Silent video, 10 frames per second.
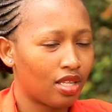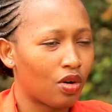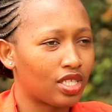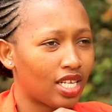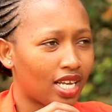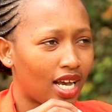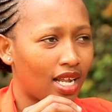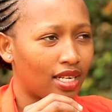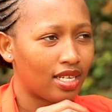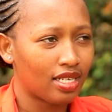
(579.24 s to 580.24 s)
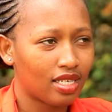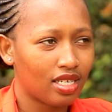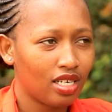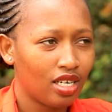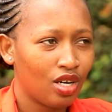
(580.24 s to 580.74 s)
was like a
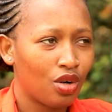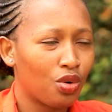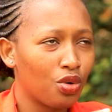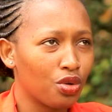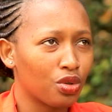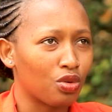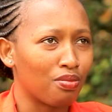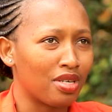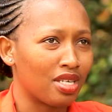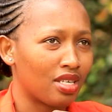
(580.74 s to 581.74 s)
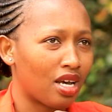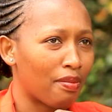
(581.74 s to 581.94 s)
lady who used to be